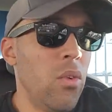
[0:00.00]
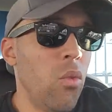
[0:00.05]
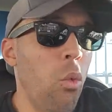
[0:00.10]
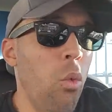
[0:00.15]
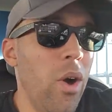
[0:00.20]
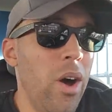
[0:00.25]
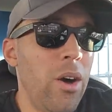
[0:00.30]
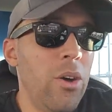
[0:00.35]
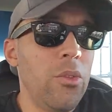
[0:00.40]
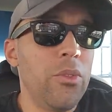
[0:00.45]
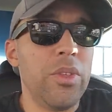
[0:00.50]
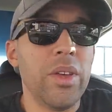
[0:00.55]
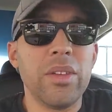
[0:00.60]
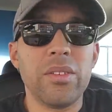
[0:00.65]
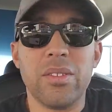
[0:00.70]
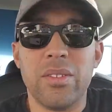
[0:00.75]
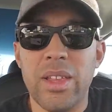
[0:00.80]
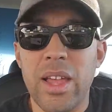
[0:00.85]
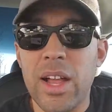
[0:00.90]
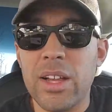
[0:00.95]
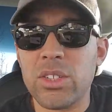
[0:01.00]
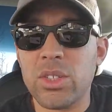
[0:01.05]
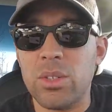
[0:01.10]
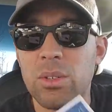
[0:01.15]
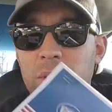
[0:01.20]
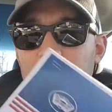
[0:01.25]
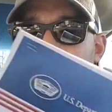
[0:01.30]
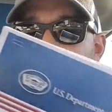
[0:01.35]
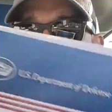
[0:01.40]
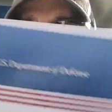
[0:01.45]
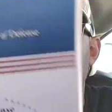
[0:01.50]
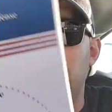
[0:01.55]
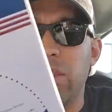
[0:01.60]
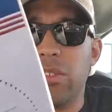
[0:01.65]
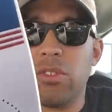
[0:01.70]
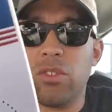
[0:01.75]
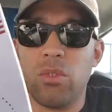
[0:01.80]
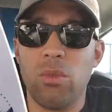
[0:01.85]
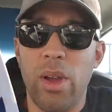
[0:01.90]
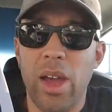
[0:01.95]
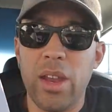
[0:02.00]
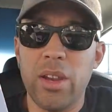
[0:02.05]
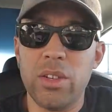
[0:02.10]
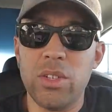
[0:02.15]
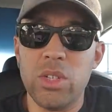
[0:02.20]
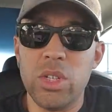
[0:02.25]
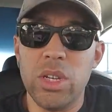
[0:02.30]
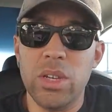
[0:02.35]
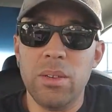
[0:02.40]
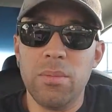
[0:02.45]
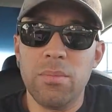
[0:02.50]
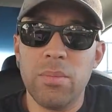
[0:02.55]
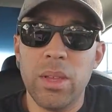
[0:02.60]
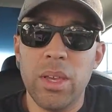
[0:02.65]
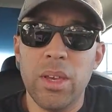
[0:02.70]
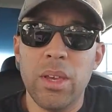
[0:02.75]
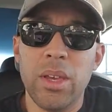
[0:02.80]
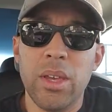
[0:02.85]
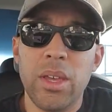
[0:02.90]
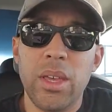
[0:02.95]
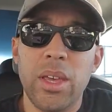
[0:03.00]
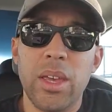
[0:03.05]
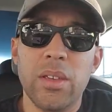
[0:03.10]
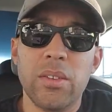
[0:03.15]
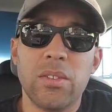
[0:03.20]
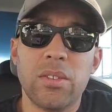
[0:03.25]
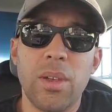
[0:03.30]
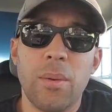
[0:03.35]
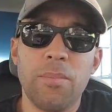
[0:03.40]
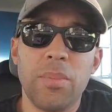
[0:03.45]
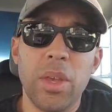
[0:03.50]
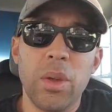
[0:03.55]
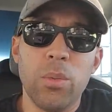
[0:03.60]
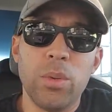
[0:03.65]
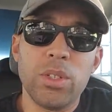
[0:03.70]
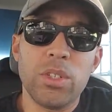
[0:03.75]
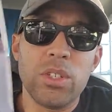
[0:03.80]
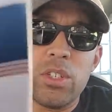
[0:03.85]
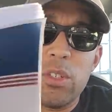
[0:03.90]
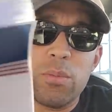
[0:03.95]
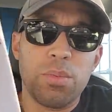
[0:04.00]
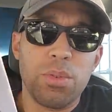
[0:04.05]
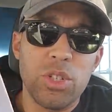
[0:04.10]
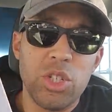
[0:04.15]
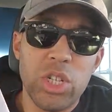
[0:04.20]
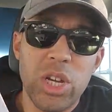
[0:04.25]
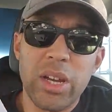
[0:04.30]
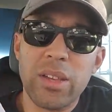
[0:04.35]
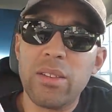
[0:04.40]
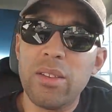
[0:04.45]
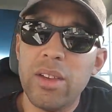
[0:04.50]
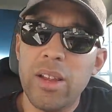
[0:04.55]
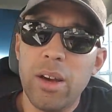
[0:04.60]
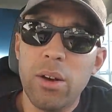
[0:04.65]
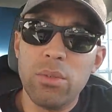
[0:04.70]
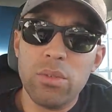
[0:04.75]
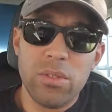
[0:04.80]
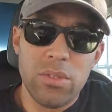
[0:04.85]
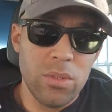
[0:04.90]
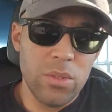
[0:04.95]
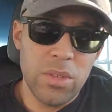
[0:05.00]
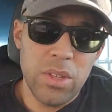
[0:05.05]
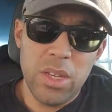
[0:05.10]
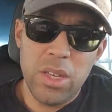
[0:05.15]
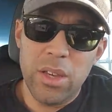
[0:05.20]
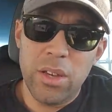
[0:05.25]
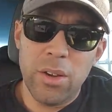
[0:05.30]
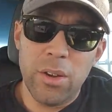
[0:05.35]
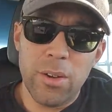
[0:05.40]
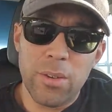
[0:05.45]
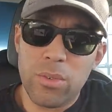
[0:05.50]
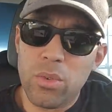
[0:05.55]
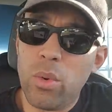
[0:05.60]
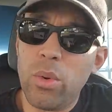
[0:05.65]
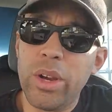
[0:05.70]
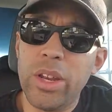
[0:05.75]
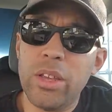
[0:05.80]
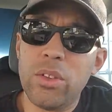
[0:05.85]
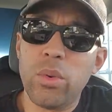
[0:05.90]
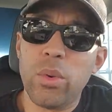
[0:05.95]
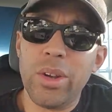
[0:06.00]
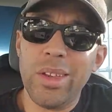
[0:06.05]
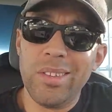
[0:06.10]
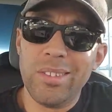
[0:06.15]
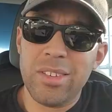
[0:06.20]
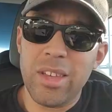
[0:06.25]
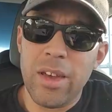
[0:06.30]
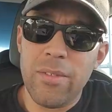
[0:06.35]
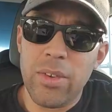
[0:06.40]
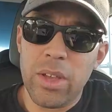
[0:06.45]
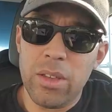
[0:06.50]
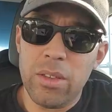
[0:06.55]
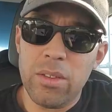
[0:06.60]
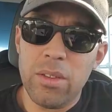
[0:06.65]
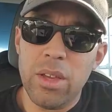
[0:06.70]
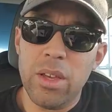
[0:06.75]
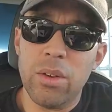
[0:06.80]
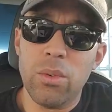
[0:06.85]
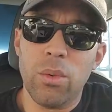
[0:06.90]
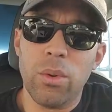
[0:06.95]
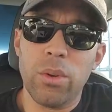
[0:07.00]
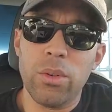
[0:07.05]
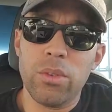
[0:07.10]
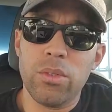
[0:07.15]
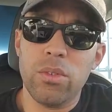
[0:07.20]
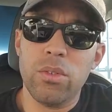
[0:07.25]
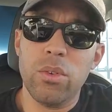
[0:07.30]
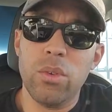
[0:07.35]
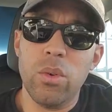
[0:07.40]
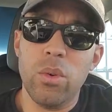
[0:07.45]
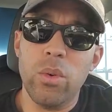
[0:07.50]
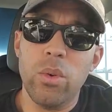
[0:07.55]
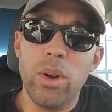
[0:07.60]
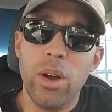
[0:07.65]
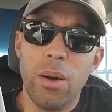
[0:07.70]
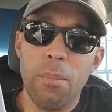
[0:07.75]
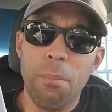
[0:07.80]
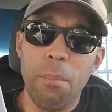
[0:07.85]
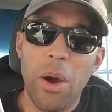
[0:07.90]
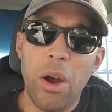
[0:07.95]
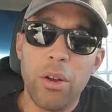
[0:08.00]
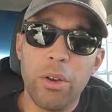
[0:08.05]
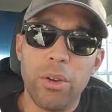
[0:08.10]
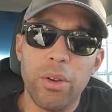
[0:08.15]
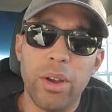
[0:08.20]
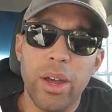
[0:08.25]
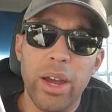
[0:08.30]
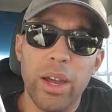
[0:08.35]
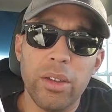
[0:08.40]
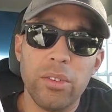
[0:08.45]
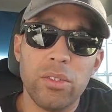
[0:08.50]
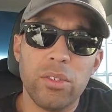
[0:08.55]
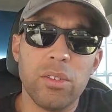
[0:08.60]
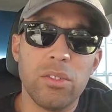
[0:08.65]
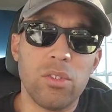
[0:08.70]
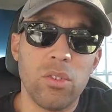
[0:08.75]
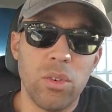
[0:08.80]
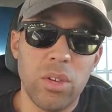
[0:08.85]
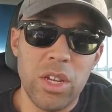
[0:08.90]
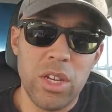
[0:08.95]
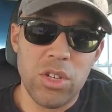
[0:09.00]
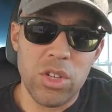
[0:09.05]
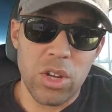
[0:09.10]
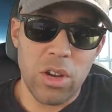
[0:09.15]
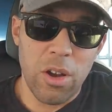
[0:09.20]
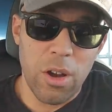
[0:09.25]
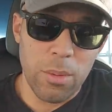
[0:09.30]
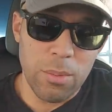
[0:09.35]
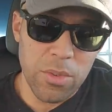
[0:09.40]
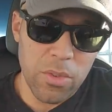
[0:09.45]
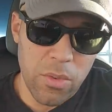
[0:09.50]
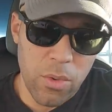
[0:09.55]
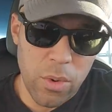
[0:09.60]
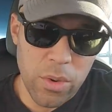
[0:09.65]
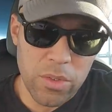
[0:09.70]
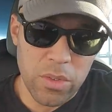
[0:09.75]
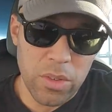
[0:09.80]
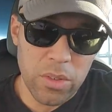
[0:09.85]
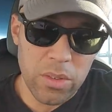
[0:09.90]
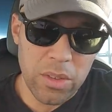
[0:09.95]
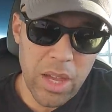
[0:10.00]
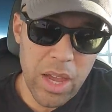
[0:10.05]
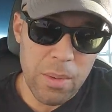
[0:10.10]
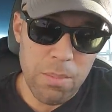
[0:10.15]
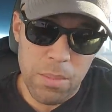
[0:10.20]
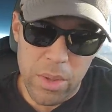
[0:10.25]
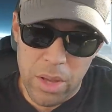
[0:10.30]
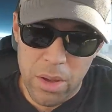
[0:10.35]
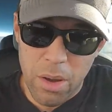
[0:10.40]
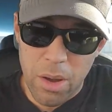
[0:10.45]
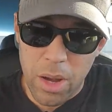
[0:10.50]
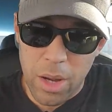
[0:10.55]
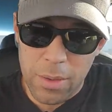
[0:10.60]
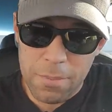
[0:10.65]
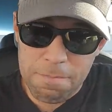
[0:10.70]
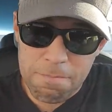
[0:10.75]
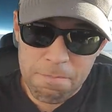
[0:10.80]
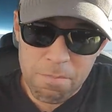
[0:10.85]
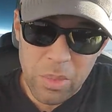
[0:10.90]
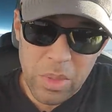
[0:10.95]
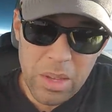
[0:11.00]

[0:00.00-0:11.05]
well, this national defense strategy is something which is projected out to the year 2027 in order to uh, modernize the strategic arms forces and beyond.